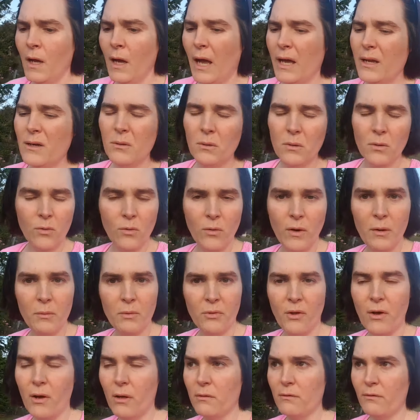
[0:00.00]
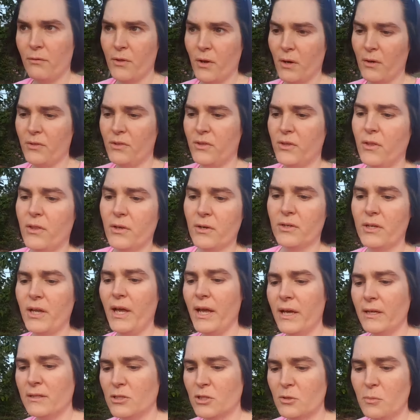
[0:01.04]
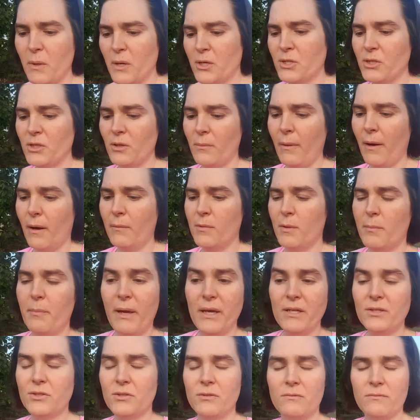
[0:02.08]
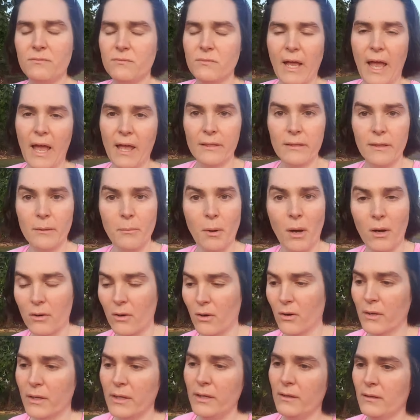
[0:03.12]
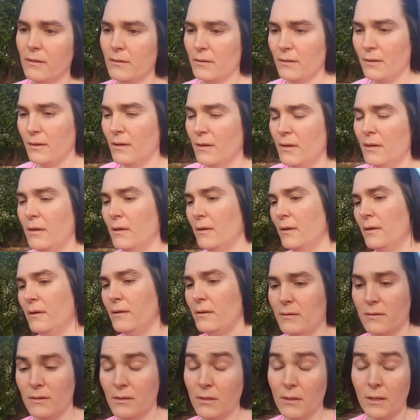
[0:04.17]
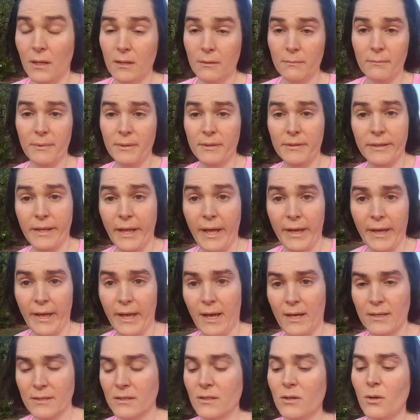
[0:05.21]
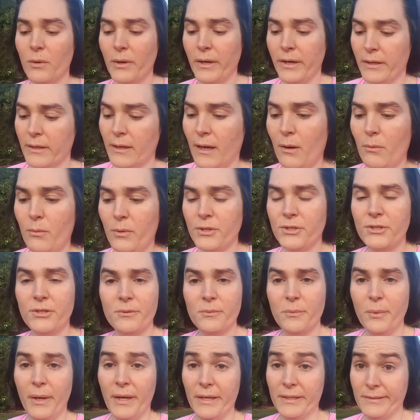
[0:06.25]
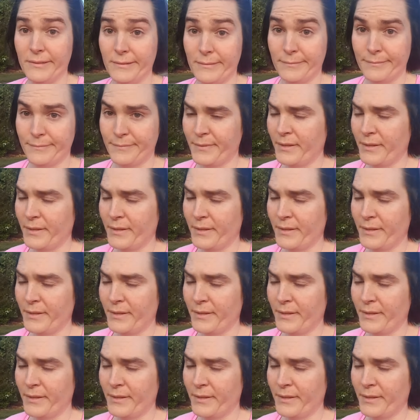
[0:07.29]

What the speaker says: I don't agree with all of their takes, especially about my base Catholic monarchy. Good luck building that, guys. Go ahead. I wish you the best.